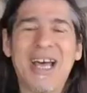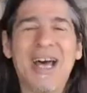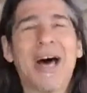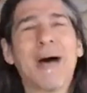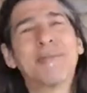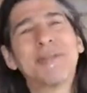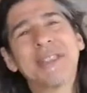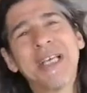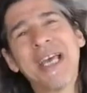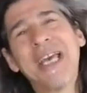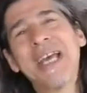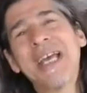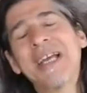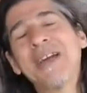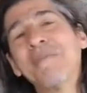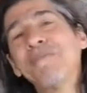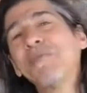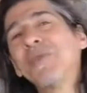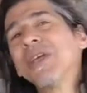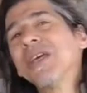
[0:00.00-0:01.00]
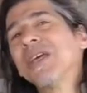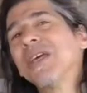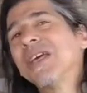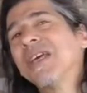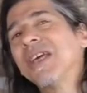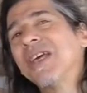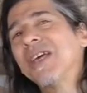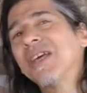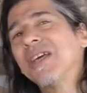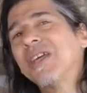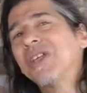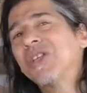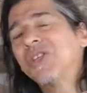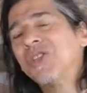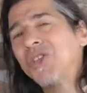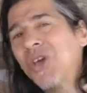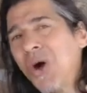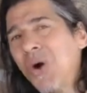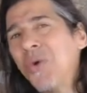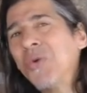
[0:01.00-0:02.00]
I'm saying
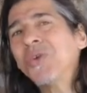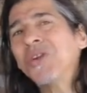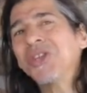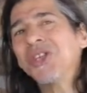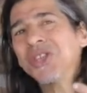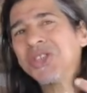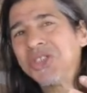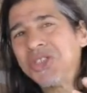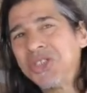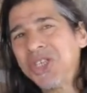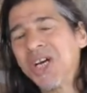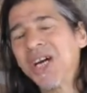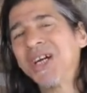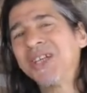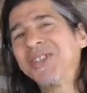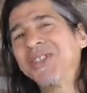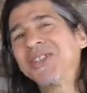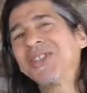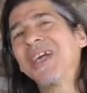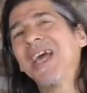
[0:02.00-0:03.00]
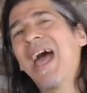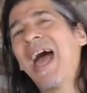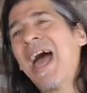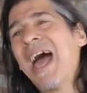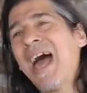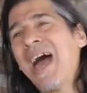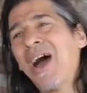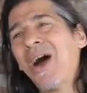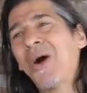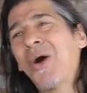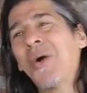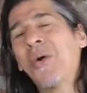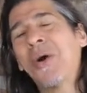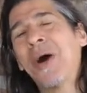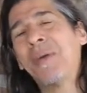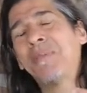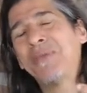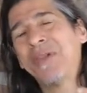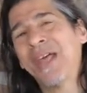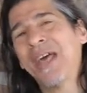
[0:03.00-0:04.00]
don't judge how
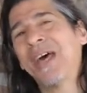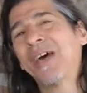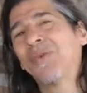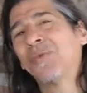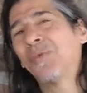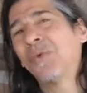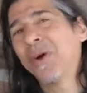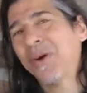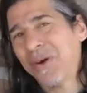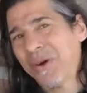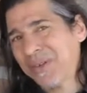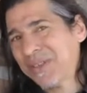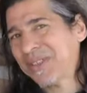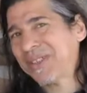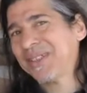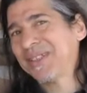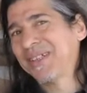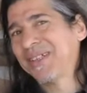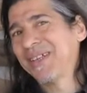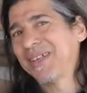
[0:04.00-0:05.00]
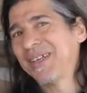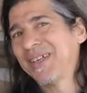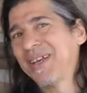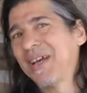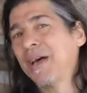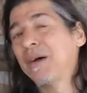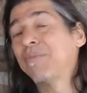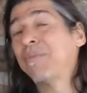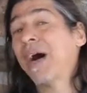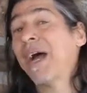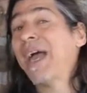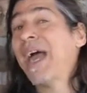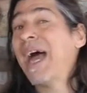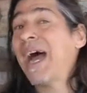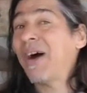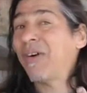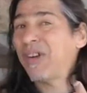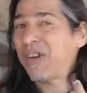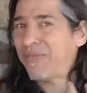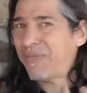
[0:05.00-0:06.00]
a plant works by
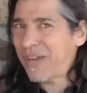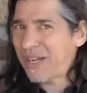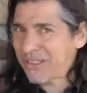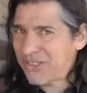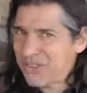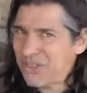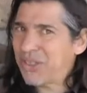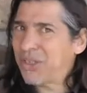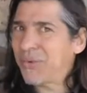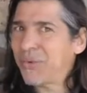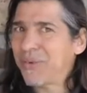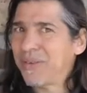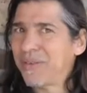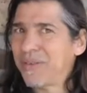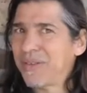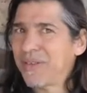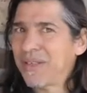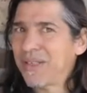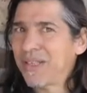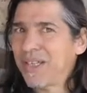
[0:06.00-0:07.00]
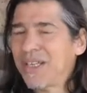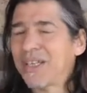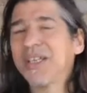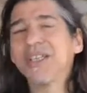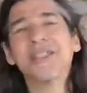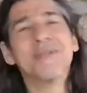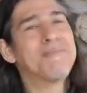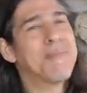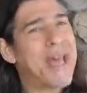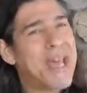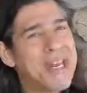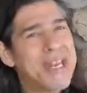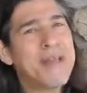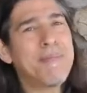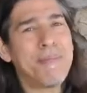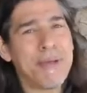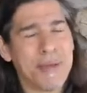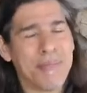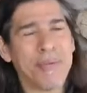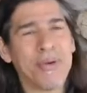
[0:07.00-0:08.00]
how it affects you, because many
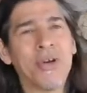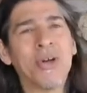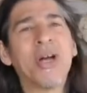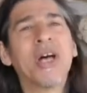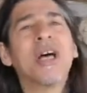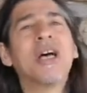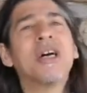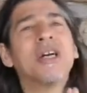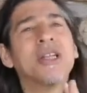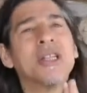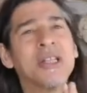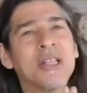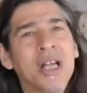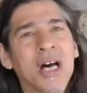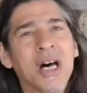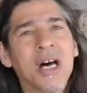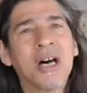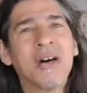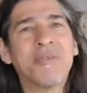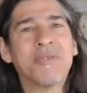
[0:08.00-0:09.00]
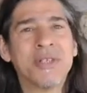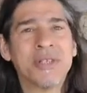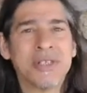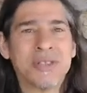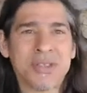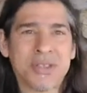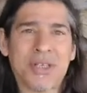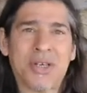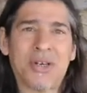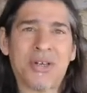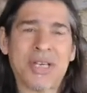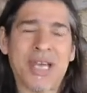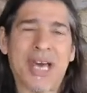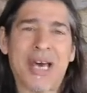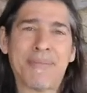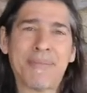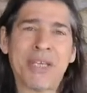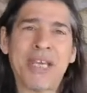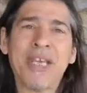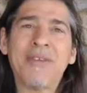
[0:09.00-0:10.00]
people love
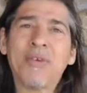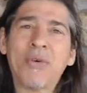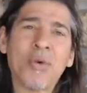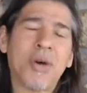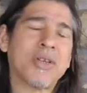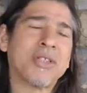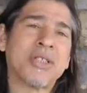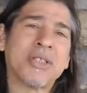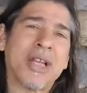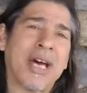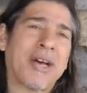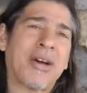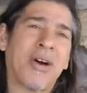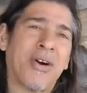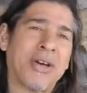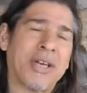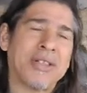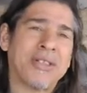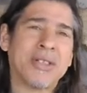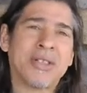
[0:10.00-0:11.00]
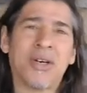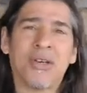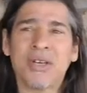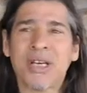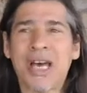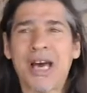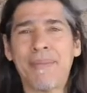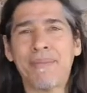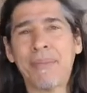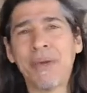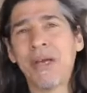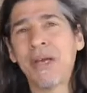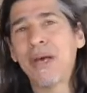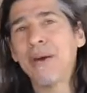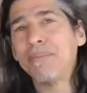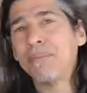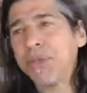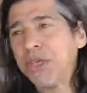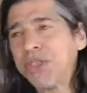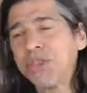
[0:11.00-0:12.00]
Skullcap. Kiva Rose is not calling Skullcap
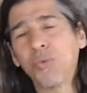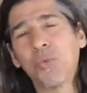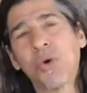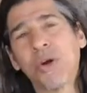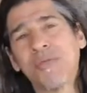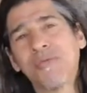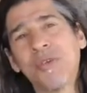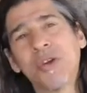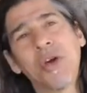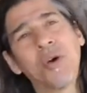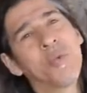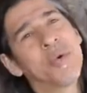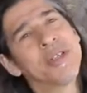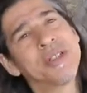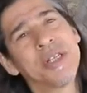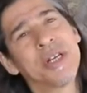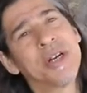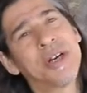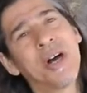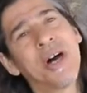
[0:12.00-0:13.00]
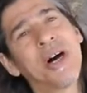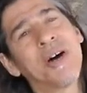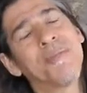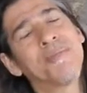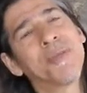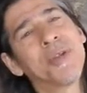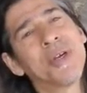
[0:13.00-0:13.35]
blisswort for no reason at all.